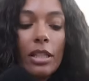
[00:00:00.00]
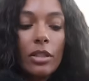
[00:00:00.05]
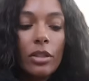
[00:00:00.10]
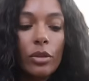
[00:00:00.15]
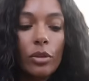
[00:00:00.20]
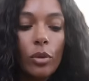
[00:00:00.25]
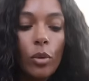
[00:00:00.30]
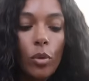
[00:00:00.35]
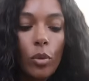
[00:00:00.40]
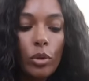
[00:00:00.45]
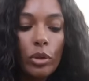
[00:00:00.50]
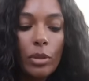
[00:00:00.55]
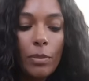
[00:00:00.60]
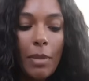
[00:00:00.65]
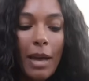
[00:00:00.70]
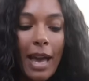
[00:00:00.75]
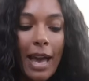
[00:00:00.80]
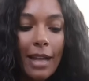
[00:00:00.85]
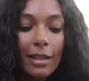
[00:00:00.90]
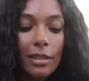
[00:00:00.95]
easier to hold the
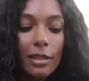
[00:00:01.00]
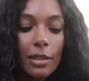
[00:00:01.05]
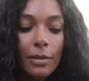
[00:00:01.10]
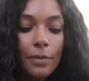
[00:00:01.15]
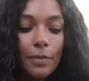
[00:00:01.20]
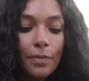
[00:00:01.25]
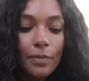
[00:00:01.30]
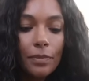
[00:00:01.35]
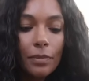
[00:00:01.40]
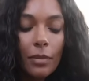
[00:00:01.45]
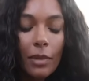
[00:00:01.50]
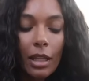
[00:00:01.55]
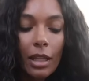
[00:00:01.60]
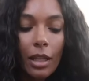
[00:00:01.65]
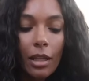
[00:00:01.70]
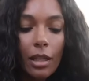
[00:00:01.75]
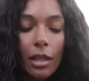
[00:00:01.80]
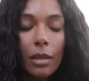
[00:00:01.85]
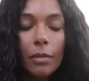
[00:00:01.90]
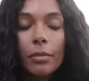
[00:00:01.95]
paddle,
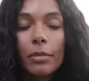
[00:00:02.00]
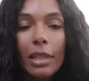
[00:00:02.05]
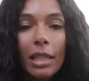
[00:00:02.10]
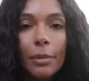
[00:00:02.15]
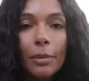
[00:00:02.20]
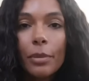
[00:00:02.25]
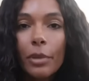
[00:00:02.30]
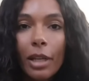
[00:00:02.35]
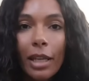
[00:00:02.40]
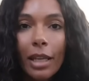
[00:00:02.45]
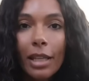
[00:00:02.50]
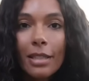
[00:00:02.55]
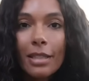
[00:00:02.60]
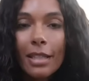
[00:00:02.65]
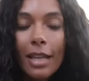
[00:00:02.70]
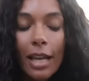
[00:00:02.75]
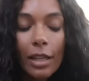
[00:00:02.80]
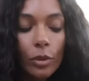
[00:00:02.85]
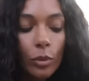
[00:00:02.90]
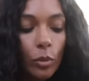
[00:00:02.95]
keep your hands
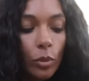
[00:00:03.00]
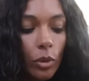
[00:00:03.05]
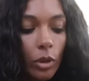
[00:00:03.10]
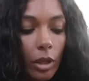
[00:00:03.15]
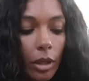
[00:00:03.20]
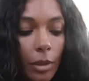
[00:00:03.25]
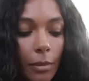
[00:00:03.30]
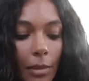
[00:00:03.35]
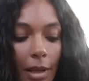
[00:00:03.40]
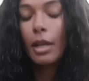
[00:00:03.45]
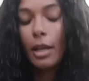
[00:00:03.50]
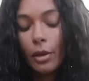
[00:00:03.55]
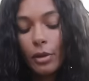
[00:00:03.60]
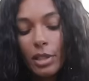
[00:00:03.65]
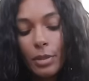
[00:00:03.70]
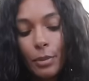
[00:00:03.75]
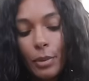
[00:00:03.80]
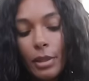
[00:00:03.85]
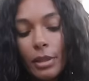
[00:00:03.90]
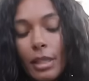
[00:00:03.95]
kind of warm. I
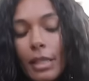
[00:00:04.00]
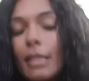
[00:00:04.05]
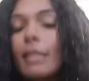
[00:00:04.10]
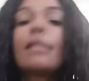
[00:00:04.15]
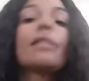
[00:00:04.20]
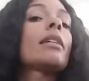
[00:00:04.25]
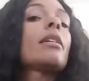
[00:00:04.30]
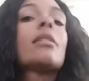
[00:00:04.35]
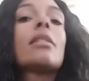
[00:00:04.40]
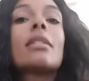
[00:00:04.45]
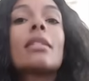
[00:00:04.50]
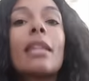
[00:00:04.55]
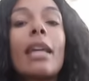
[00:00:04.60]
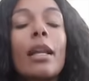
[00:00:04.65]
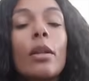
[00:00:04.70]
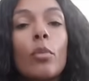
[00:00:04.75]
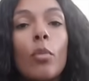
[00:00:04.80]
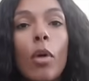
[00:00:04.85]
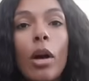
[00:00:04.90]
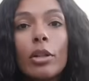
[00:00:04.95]
always bring these
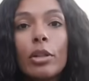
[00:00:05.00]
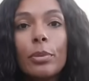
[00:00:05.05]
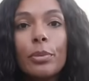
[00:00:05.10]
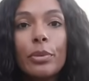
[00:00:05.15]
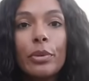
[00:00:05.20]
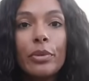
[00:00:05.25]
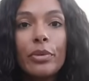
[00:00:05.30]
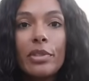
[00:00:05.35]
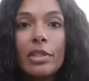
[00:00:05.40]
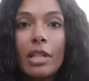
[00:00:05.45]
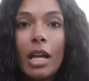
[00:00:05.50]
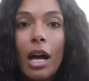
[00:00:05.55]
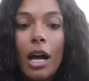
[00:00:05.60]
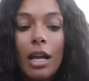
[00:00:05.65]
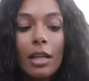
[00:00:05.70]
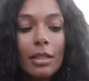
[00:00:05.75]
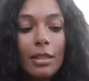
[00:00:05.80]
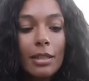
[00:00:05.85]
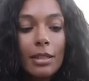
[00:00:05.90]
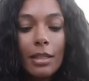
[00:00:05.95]
Sealskin waterproof
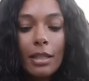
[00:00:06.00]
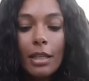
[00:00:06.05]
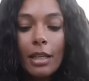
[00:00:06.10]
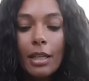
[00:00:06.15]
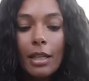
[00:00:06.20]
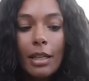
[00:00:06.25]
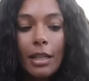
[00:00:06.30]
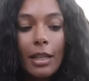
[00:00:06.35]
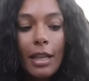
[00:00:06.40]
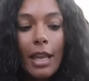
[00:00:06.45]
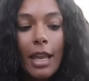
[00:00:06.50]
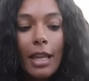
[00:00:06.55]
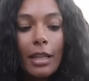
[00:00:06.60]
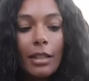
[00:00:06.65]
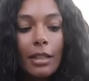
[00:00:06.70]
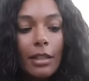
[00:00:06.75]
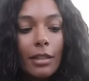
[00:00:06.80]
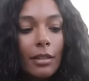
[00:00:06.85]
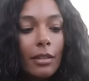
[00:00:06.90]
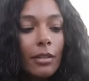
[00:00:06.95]
socks,
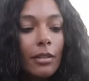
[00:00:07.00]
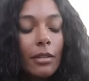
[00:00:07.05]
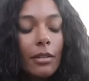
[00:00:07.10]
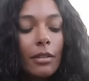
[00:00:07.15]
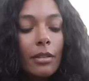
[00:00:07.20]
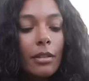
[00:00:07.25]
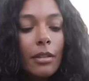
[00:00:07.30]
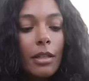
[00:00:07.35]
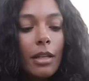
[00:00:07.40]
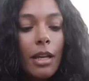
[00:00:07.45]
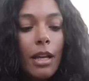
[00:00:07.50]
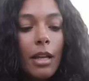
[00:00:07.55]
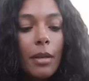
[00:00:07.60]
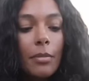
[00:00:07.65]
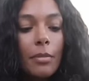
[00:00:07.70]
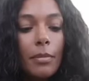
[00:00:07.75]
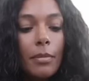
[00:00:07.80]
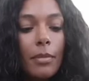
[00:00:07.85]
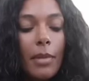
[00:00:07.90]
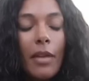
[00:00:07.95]
and
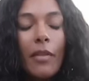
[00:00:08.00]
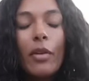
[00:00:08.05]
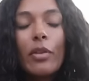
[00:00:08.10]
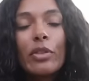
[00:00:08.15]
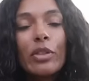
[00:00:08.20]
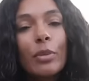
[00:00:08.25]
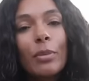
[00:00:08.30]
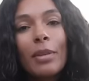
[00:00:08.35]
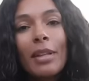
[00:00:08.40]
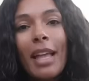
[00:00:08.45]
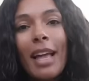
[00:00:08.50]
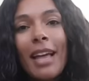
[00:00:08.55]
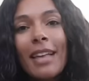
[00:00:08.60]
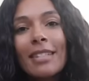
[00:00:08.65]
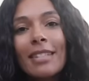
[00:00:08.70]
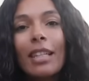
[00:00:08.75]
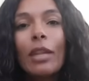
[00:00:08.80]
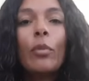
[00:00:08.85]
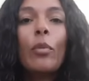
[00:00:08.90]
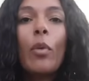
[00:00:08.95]
I've also been
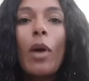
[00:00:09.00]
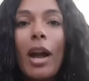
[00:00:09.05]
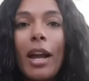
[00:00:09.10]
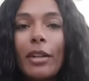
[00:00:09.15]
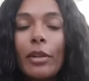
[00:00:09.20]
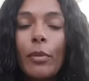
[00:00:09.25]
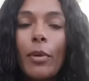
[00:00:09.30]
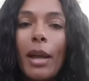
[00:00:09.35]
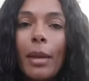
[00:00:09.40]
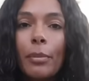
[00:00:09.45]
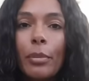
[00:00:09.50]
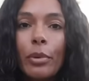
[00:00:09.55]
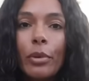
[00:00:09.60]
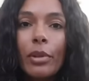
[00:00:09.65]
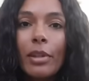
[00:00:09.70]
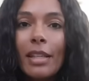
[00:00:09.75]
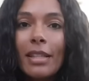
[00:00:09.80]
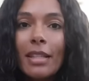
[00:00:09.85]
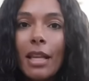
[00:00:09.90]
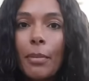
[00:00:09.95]
asked, like, why do I
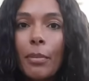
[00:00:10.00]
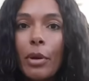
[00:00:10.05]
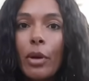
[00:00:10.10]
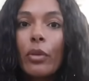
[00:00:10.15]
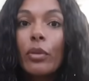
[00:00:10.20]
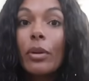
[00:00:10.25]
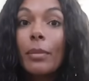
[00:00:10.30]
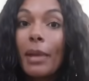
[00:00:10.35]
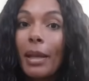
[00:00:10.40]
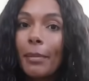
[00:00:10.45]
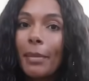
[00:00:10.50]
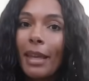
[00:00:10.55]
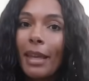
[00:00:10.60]
pull these up over my